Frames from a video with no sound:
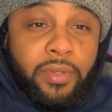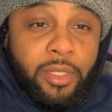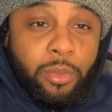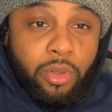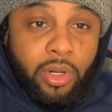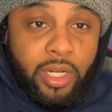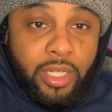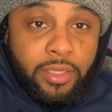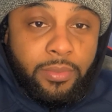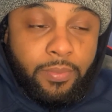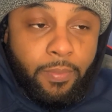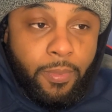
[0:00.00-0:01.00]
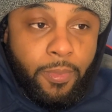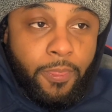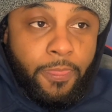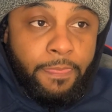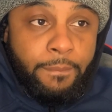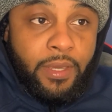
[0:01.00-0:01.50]
broad.
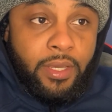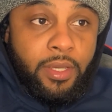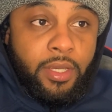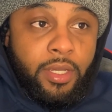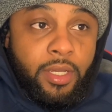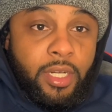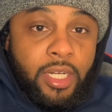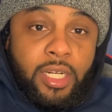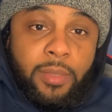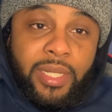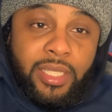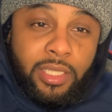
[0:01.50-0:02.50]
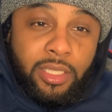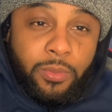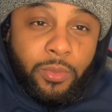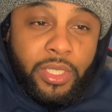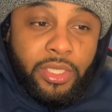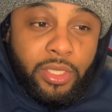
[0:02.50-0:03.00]
I did some
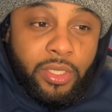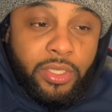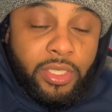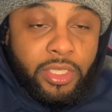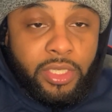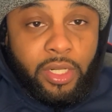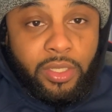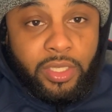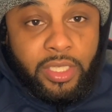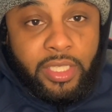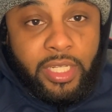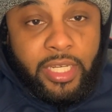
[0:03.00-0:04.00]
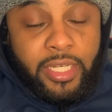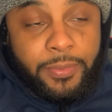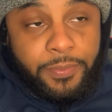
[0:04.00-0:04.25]
research and started looking at,